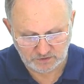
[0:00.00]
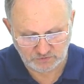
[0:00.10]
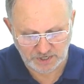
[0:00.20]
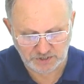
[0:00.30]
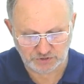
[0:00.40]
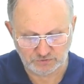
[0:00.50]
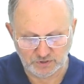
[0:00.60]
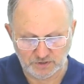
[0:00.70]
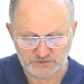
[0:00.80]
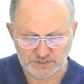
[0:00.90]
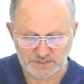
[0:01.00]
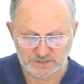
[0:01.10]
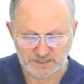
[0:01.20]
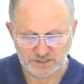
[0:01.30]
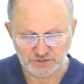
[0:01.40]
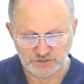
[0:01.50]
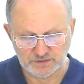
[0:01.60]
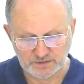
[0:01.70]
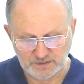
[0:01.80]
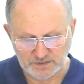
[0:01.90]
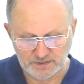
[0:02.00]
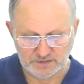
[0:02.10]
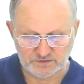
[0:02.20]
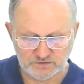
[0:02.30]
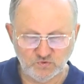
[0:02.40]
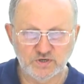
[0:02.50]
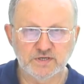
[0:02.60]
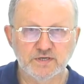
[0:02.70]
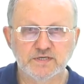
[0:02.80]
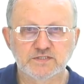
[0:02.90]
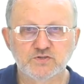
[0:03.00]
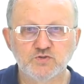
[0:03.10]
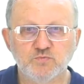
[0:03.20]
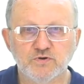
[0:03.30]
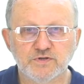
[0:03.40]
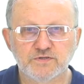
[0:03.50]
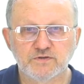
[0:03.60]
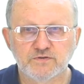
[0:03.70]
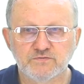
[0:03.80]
ratio of the heat energy and the work as 2.5.